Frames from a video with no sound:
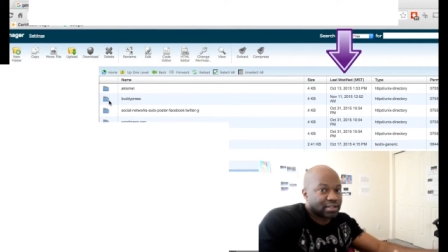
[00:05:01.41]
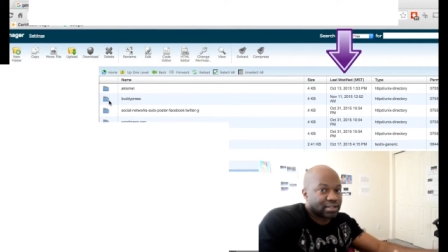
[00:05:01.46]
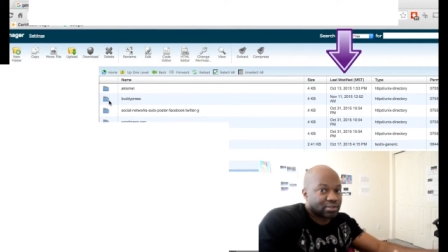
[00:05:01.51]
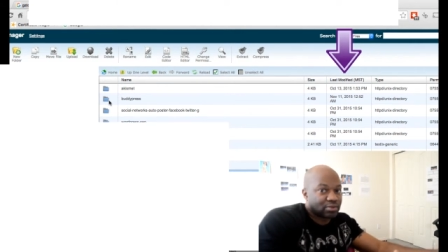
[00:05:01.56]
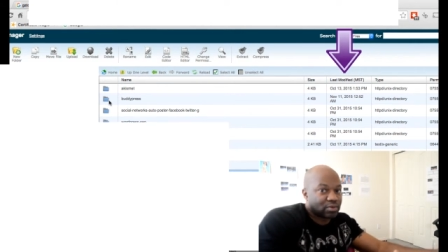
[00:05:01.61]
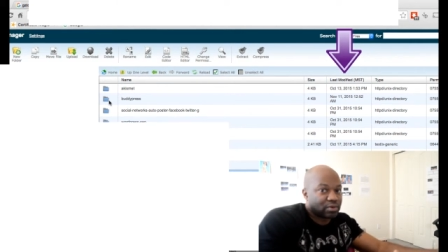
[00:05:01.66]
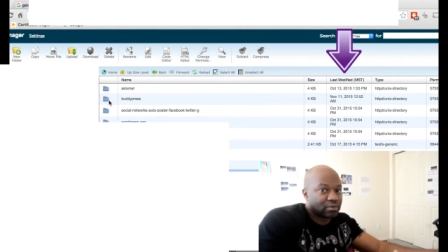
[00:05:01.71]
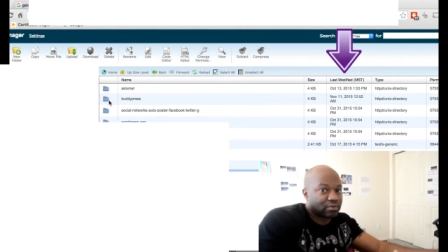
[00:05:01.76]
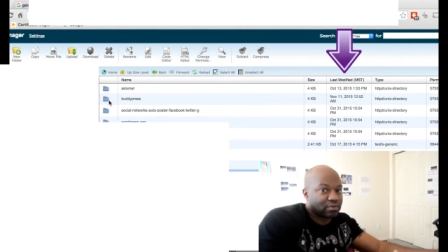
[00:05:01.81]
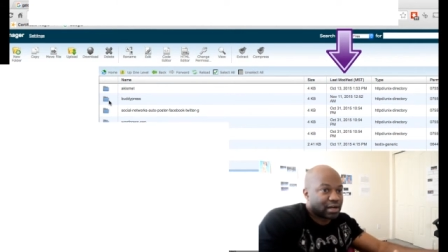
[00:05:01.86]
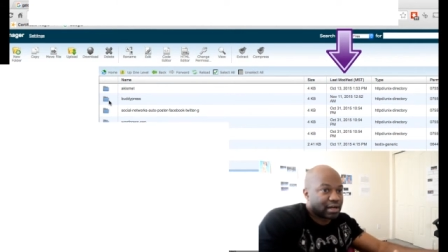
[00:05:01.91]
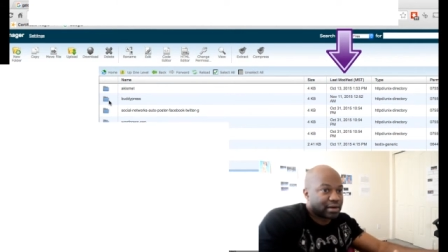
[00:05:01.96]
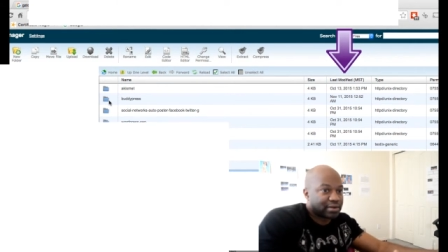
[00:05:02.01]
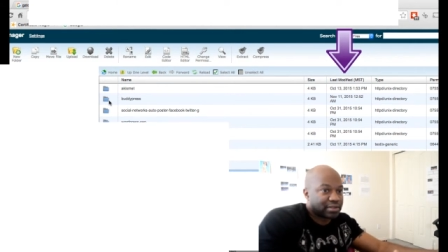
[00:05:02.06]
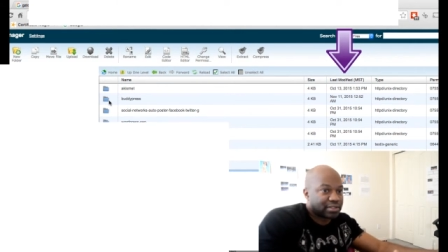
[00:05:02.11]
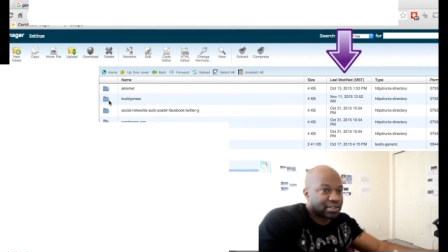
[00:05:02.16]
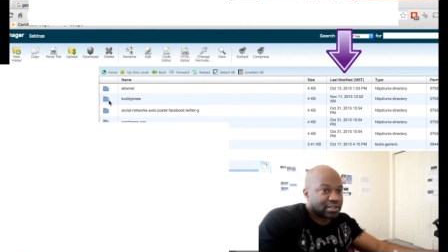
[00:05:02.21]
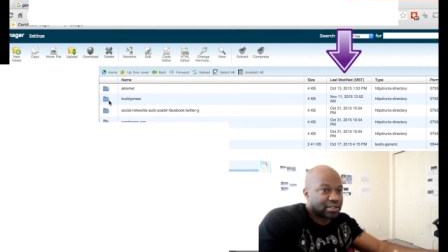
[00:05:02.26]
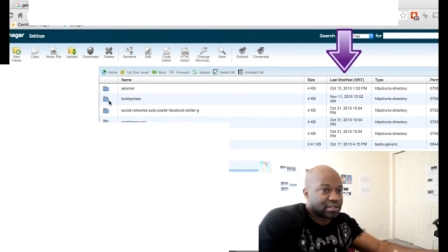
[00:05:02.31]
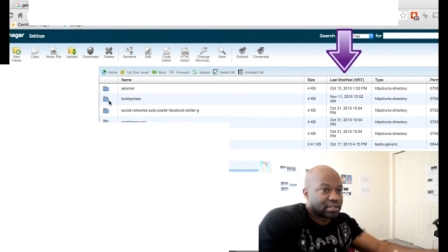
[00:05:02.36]
It's what
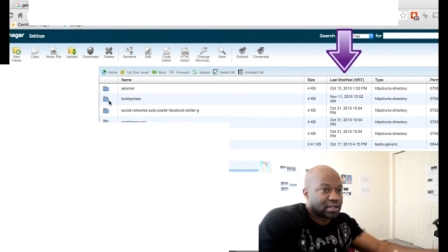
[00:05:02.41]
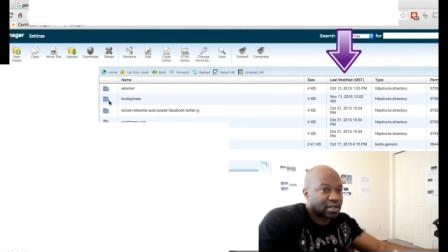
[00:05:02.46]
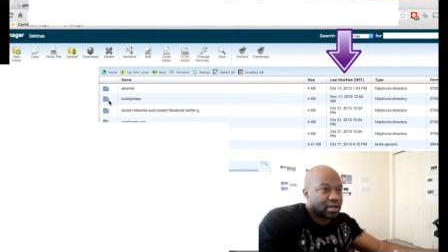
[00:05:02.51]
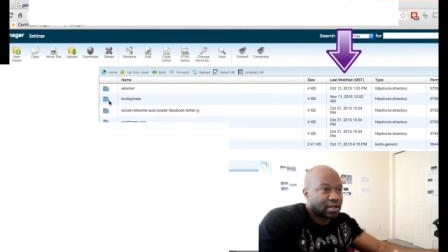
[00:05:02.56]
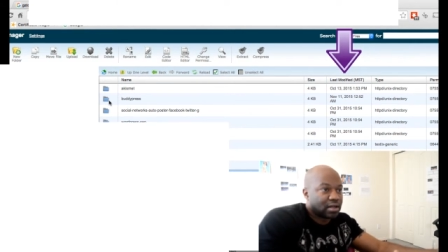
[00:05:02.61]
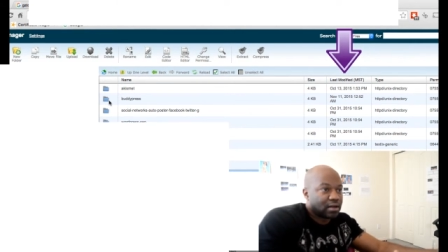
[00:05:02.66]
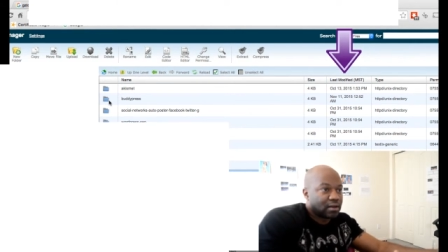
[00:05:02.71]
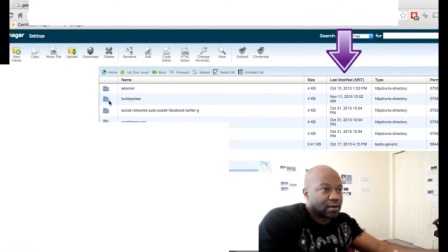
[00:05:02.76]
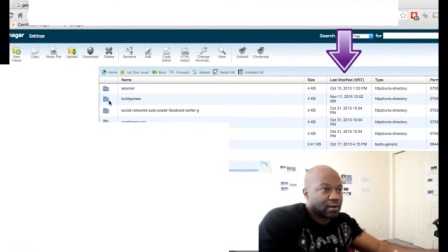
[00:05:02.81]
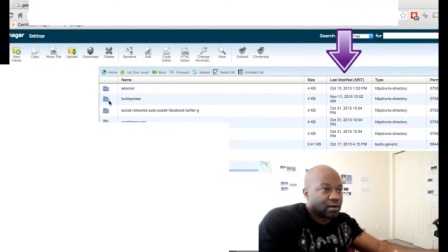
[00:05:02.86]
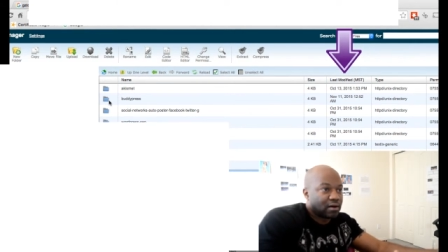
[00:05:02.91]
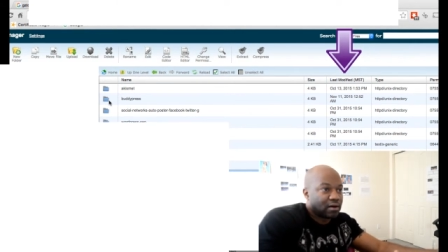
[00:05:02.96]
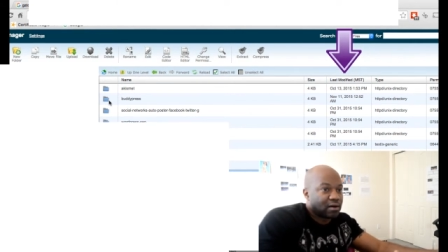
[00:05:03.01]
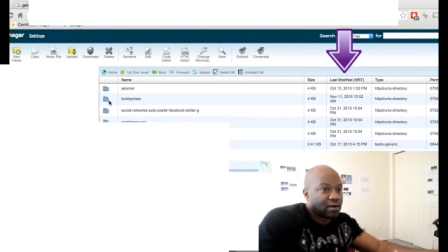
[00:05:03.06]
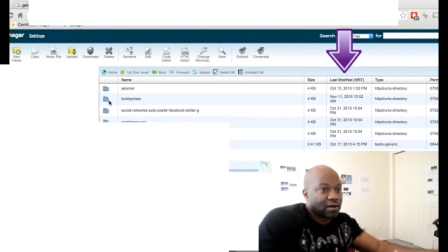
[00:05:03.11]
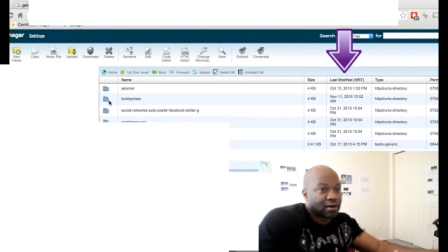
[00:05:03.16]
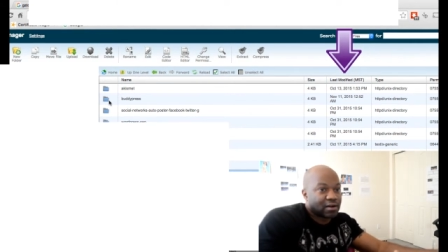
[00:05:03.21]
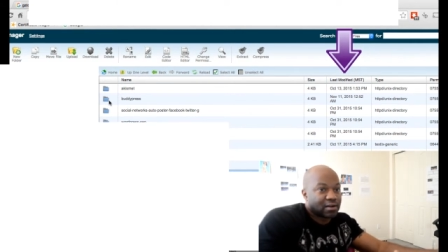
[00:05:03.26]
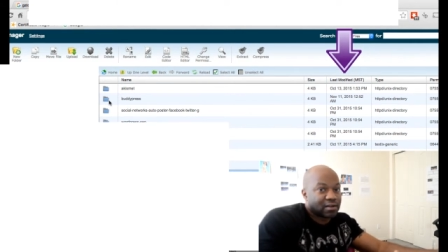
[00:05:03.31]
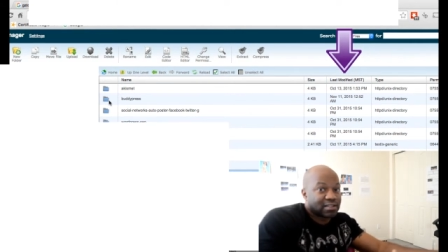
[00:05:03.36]
viruses
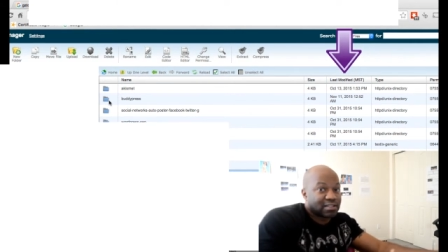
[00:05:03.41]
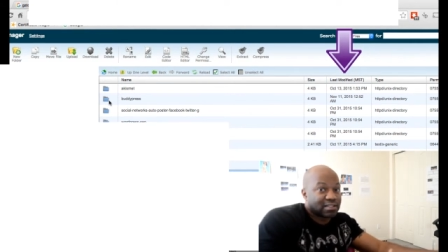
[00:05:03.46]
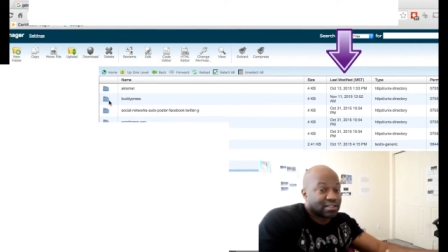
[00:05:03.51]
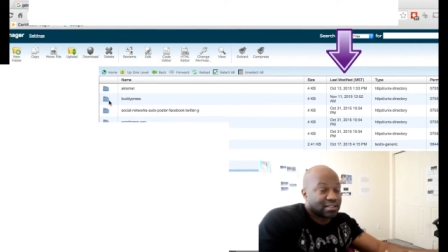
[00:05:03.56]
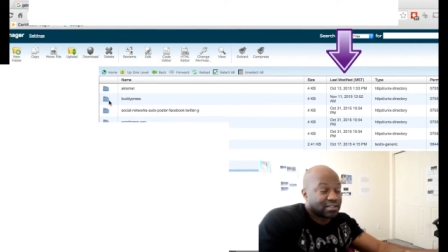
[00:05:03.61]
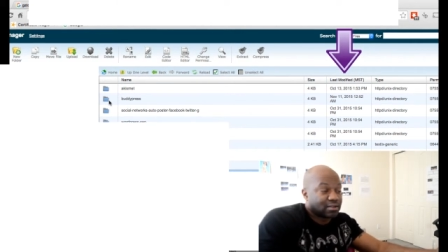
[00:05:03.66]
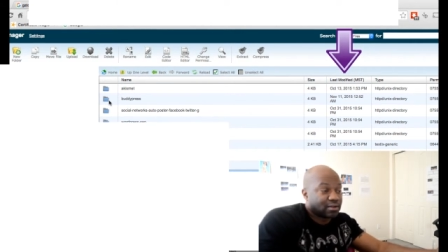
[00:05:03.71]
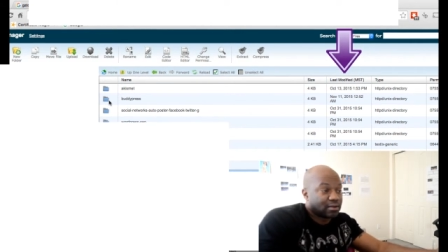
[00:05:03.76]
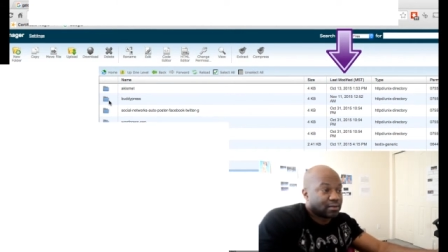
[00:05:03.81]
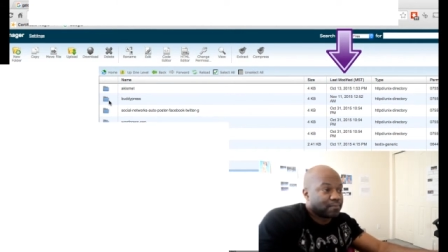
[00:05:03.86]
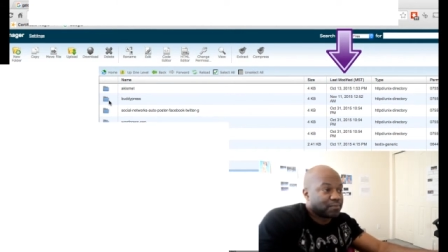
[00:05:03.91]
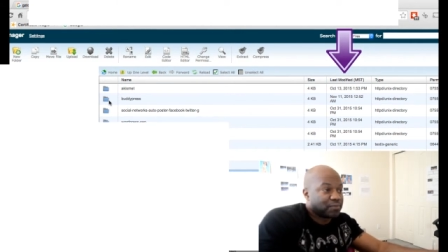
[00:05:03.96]
are. It's just a